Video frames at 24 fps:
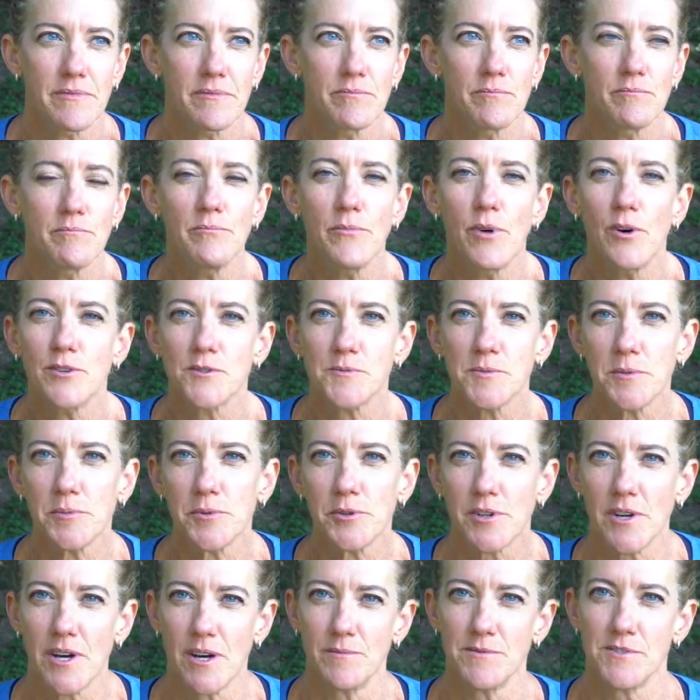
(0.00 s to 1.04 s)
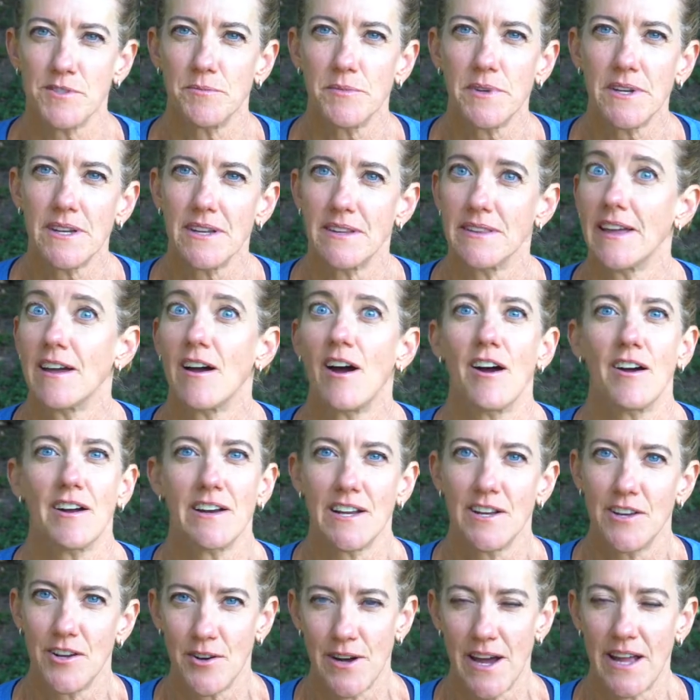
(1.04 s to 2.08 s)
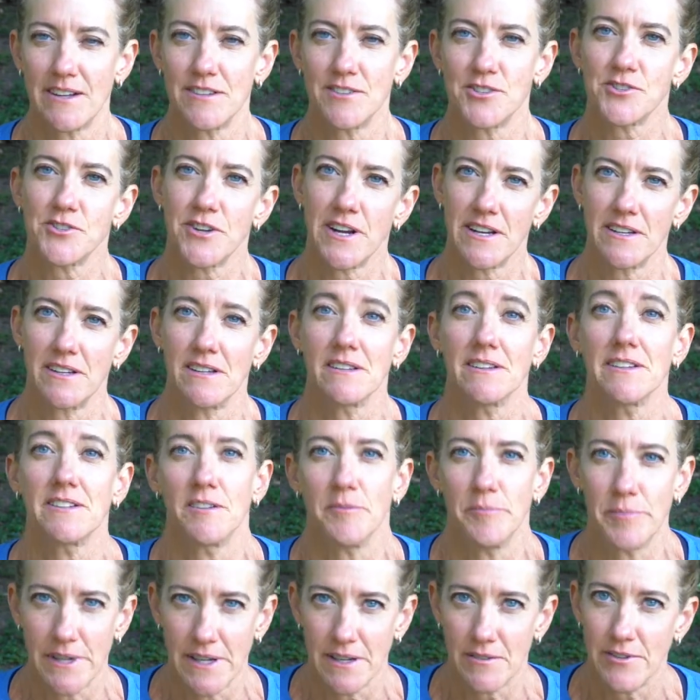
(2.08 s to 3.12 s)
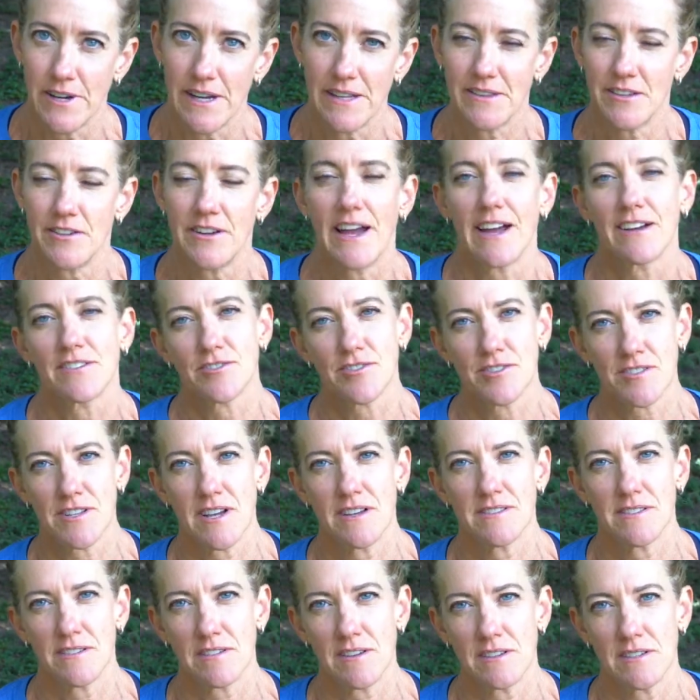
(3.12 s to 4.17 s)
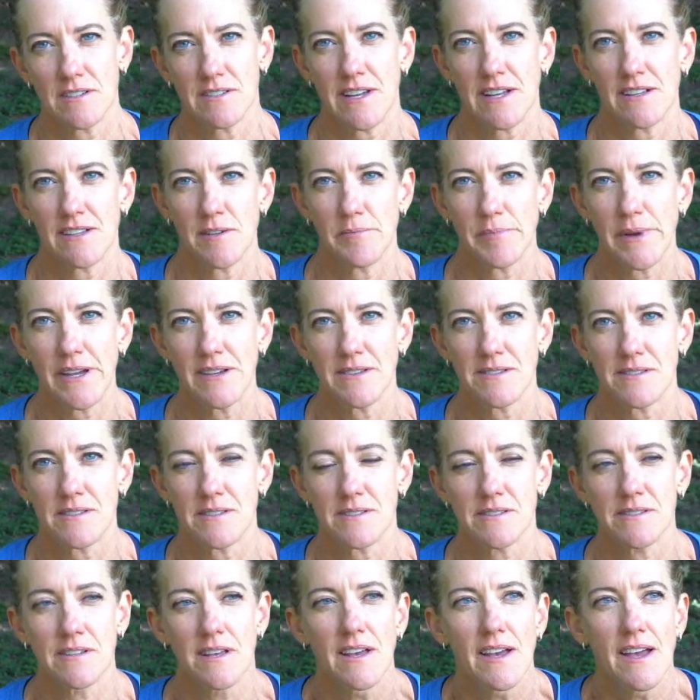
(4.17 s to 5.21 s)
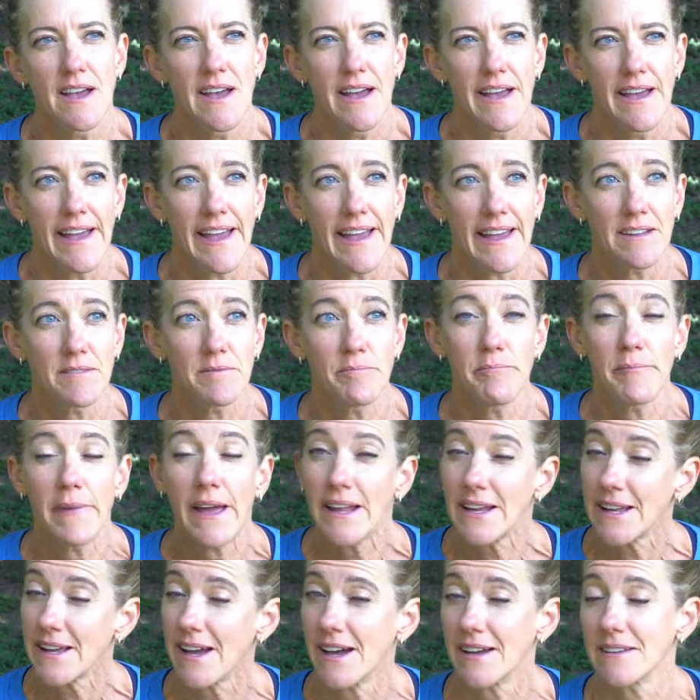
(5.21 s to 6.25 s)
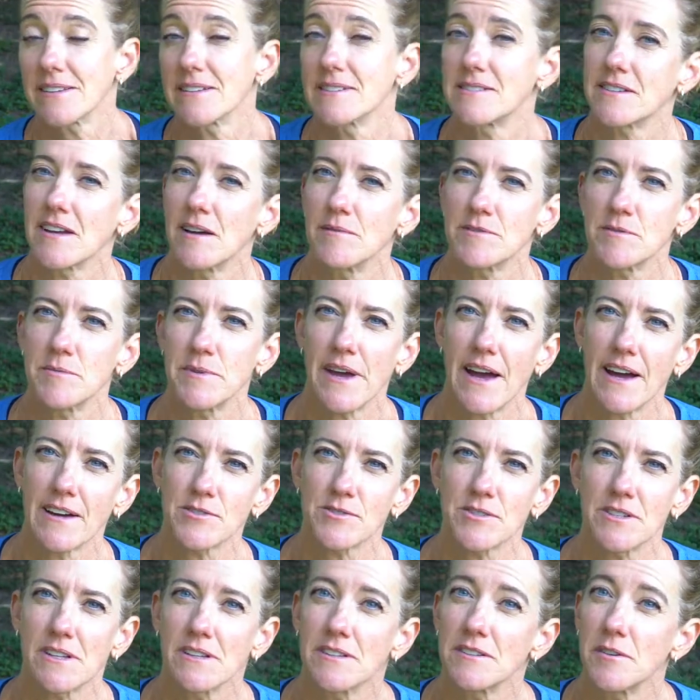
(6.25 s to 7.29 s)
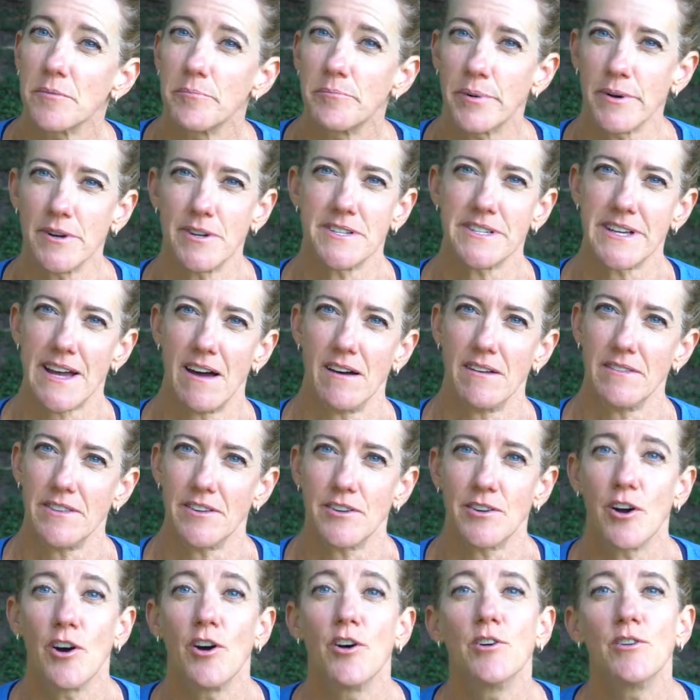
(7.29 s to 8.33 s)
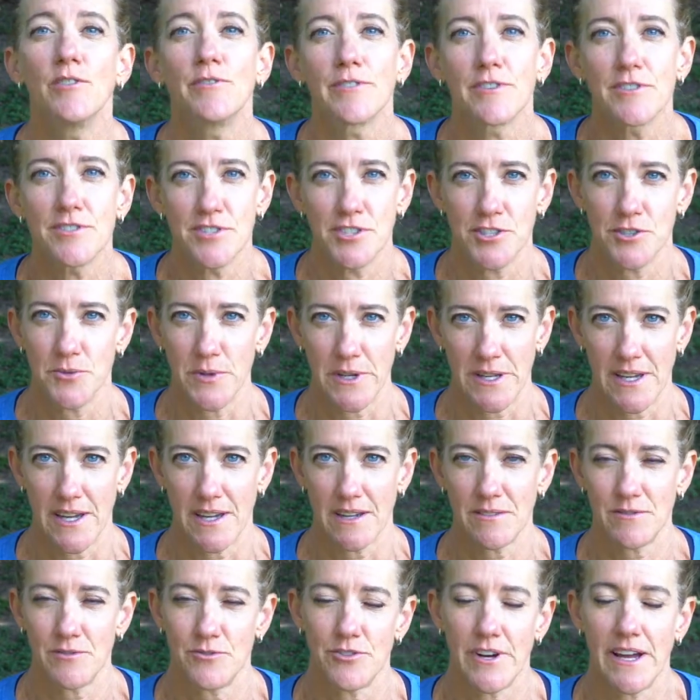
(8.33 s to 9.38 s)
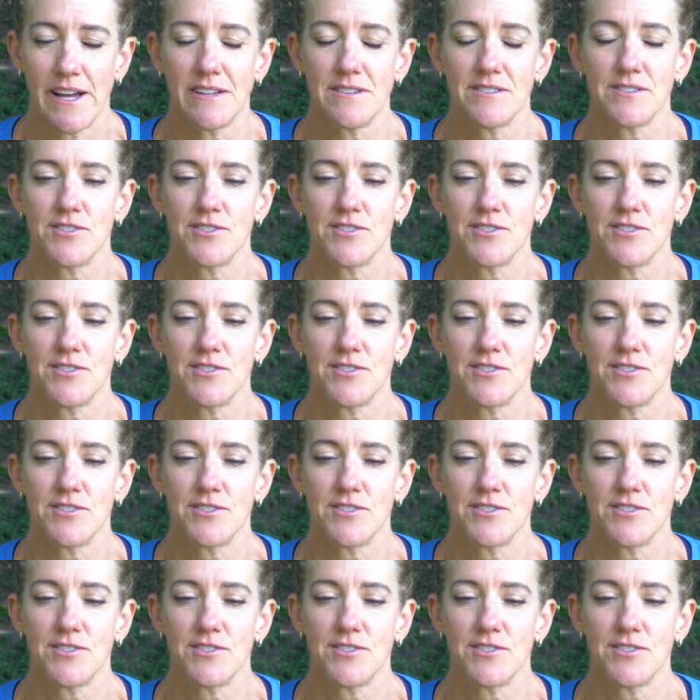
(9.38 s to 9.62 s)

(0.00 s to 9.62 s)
Most people come to me and they already know how to train a little bit, right? They're exercising on a daily basis. And many athletes come to me actually a little burnt out. They're overdoing it, right?